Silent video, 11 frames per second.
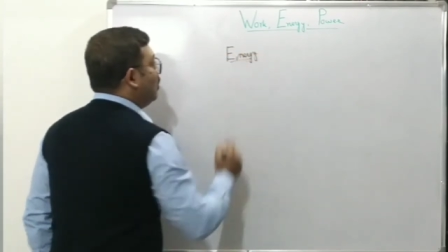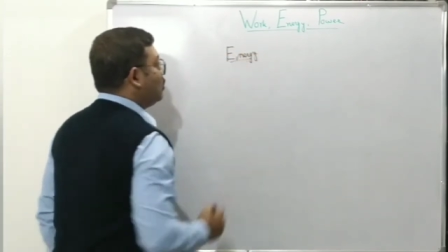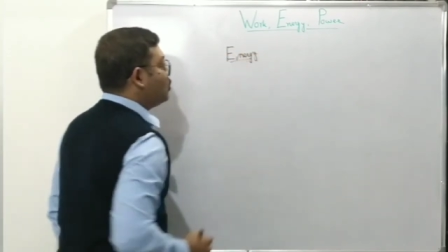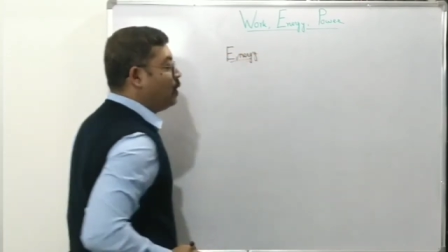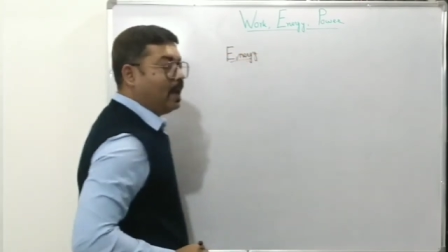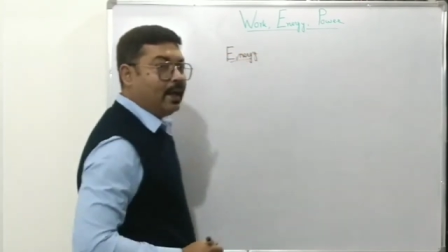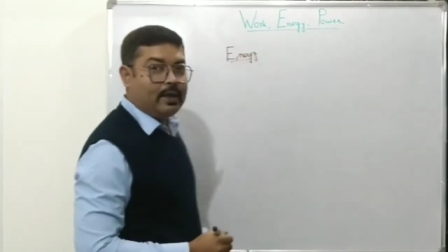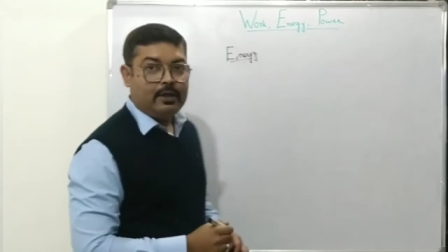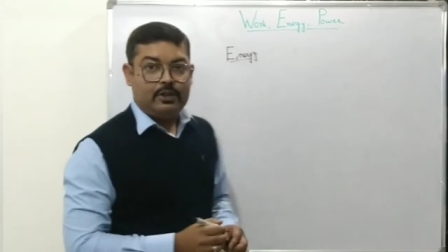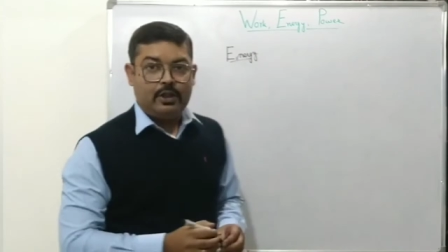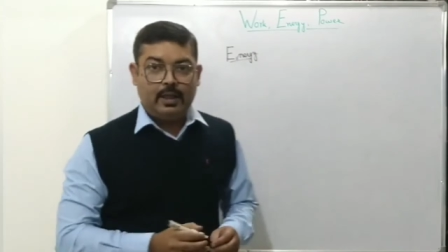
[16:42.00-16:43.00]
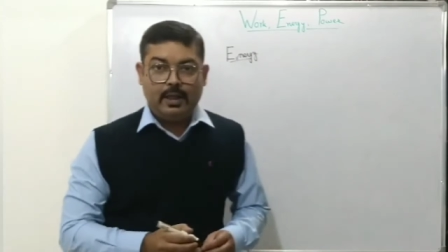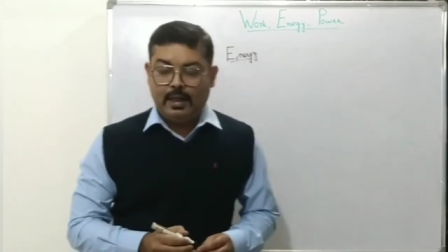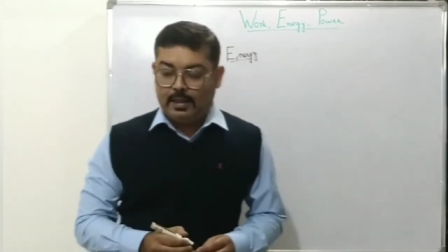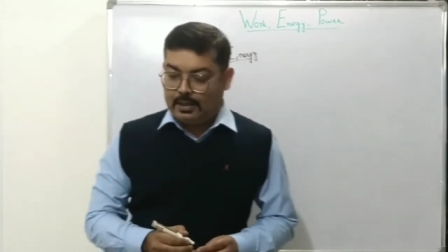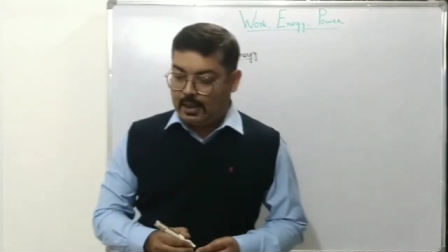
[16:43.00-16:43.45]
So energy
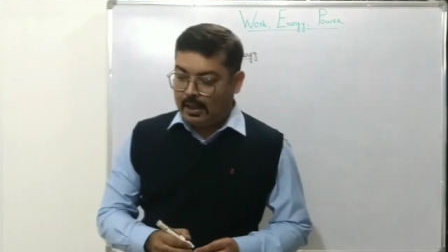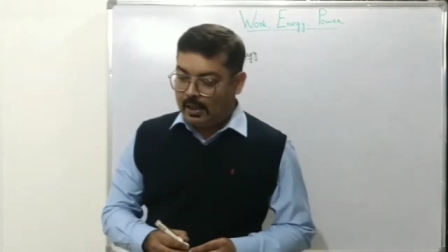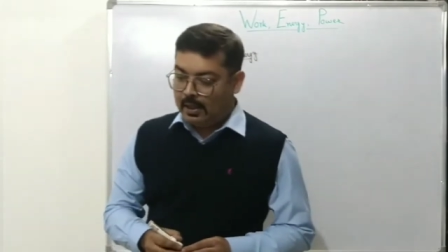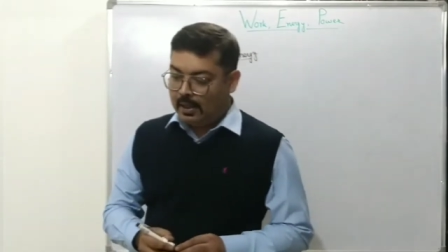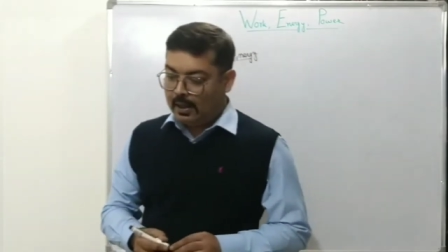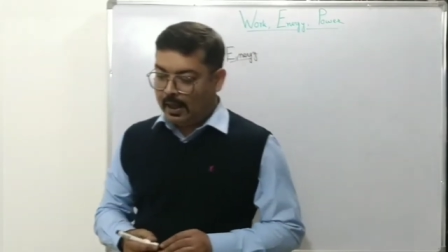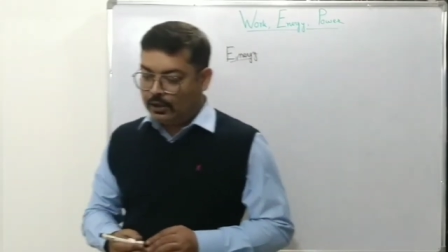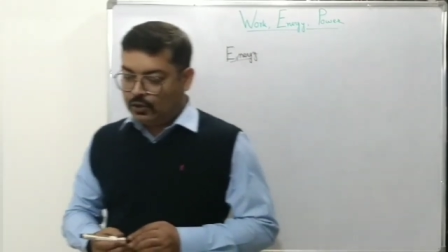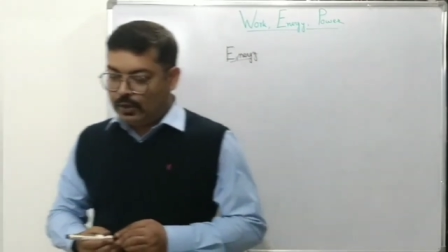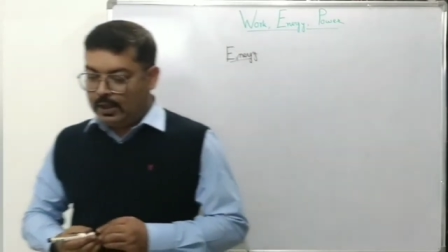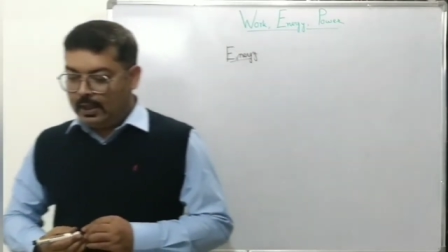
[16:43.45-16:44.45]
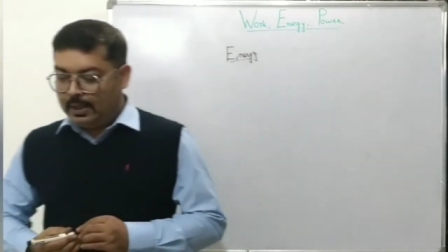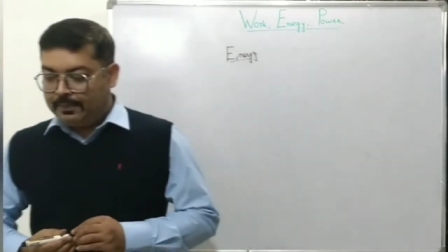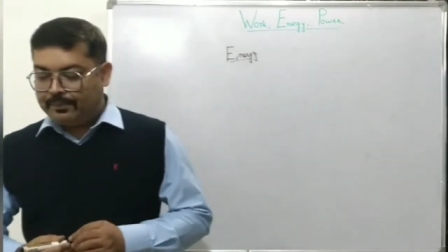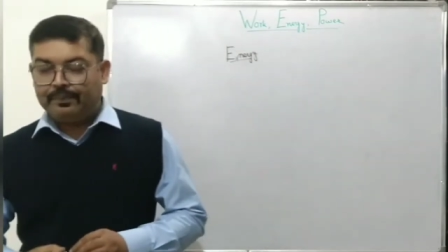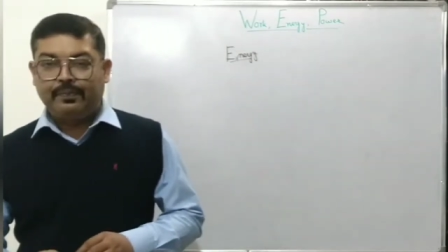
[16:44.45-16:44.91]
is actually